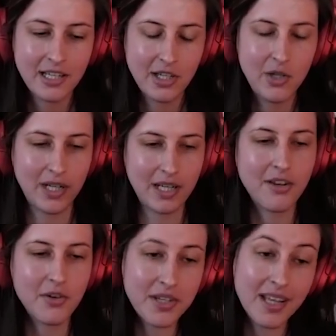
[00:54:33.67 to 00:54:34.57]
you can
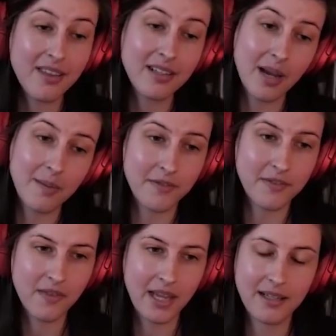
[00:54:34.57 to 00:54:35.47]
understand the types
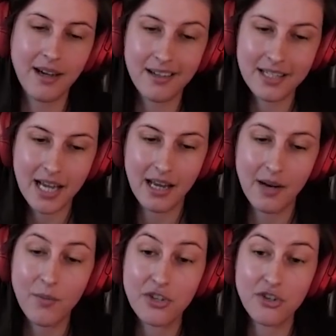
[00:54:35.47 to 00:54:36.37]
of like content and what's